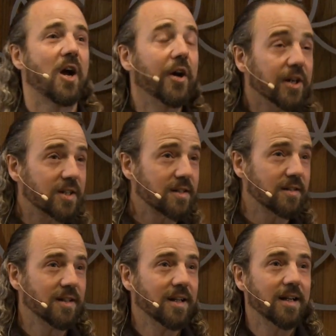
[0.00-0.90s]

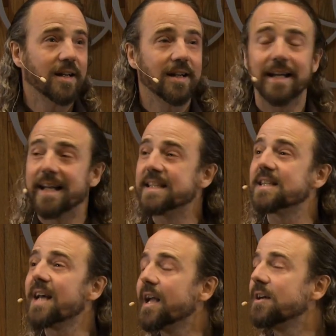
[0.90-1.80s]
Hertz is
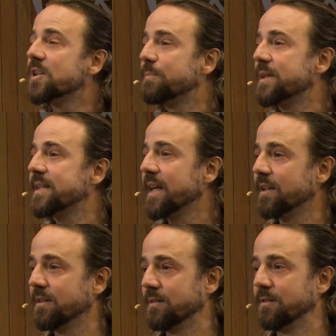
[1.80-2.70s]
cycles per
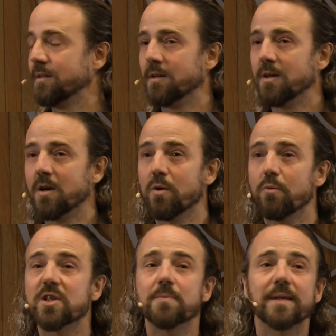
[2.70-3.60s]
second,
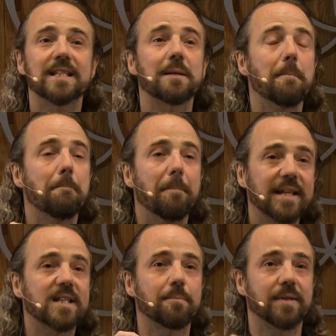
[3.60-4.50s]
which means
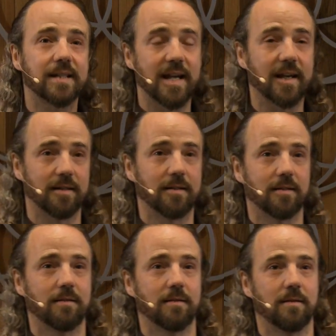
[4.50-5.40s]
beats per second.
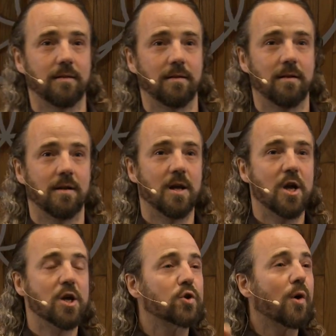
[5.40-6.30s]

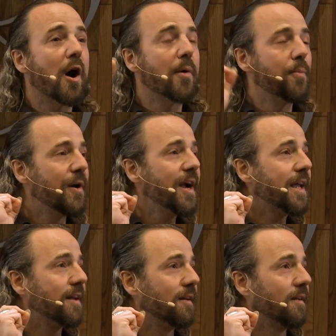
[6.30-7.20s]
So our
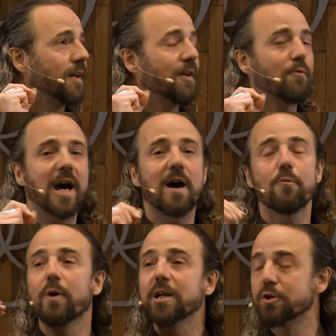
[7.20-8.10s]
brain, if we
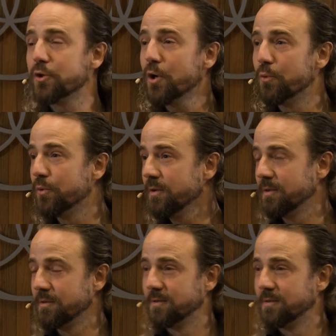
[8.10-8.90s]
have one tone,